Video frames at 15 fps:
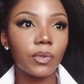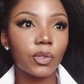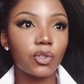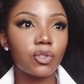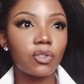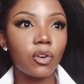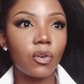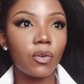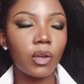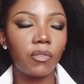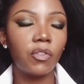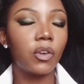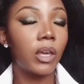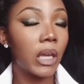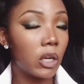So
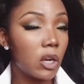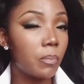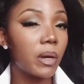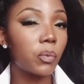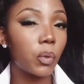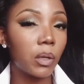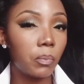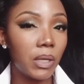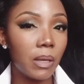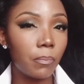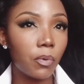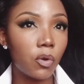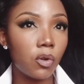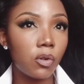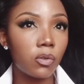if you care about what
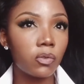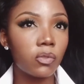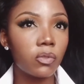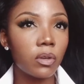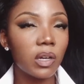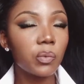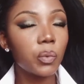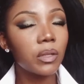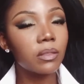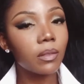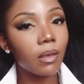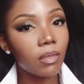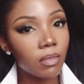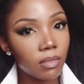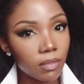people, not what
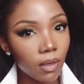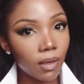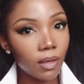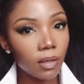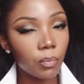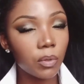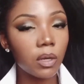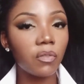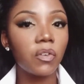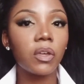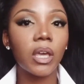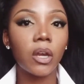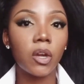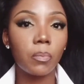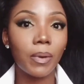they think, but if you
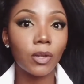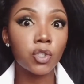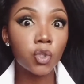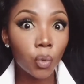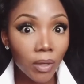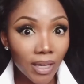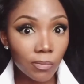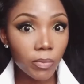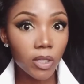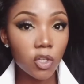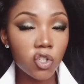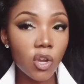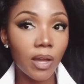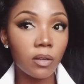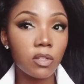care about your
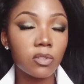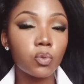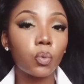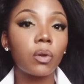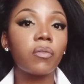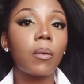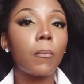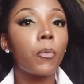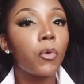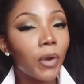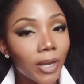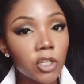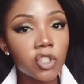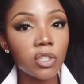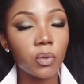image and the sort of
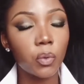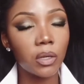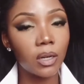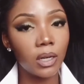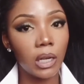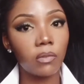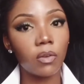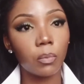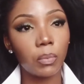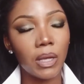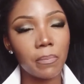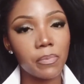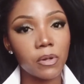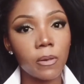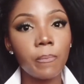impression you want to leave on
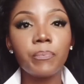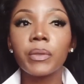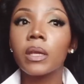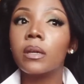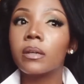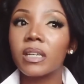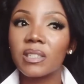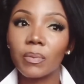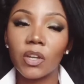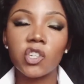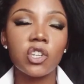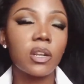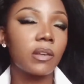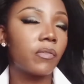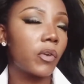people,
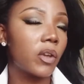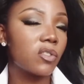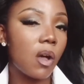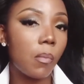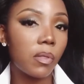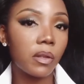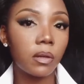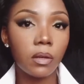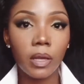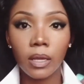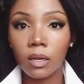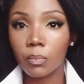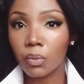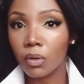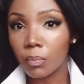especially, for example,
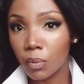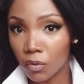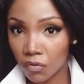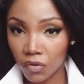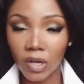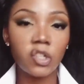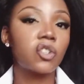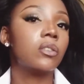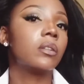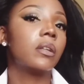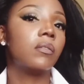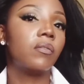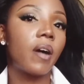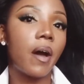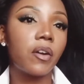in a professional
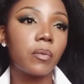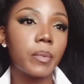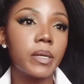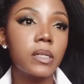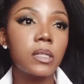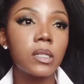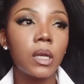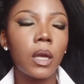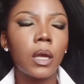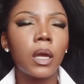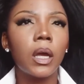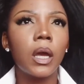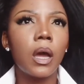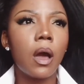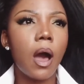environment,
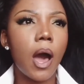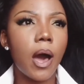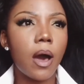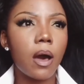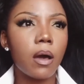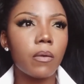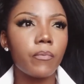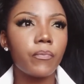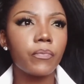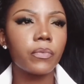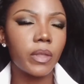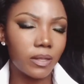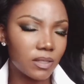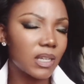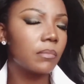
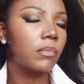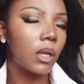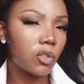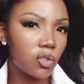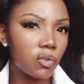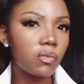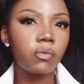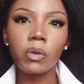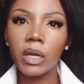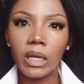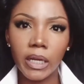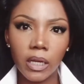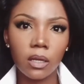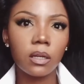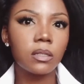that's something to
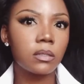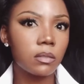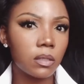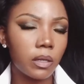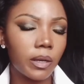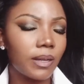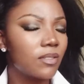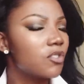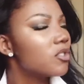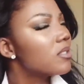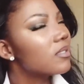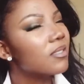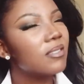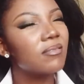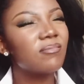really consider, and
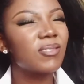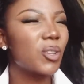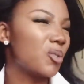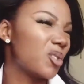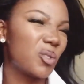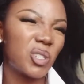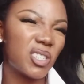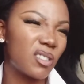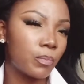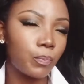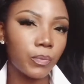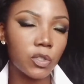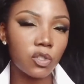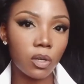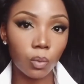just don't do it.
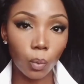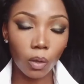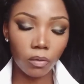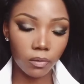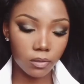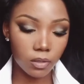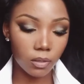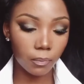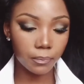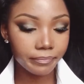It's not worth it.